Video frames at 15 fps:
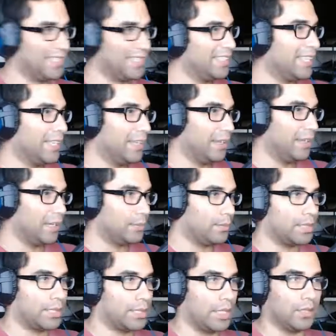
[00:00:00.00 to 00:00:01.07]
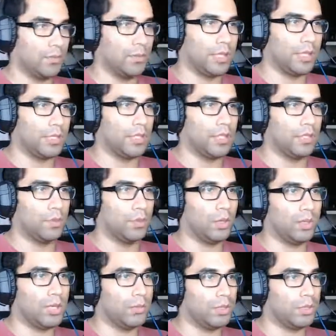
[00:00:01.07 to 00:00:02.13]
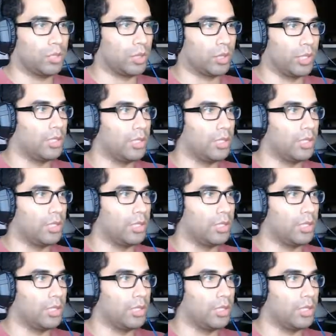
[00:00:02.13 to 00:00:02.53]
I'm telling you, my dear, you have become a tree.